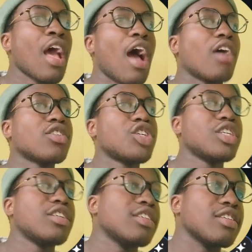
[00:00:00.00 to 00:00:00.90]
I want to
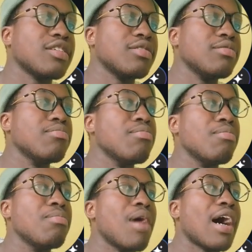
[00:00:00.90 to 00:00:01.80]
change this
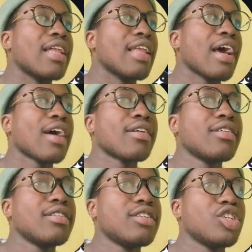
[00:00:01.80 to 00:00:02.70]
bar there,
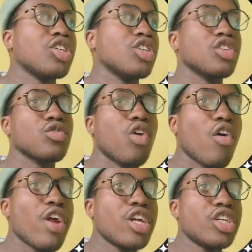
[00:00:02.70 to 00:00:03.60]
change into
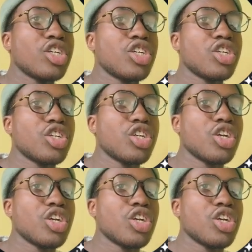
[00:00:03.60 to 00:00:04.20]
orange.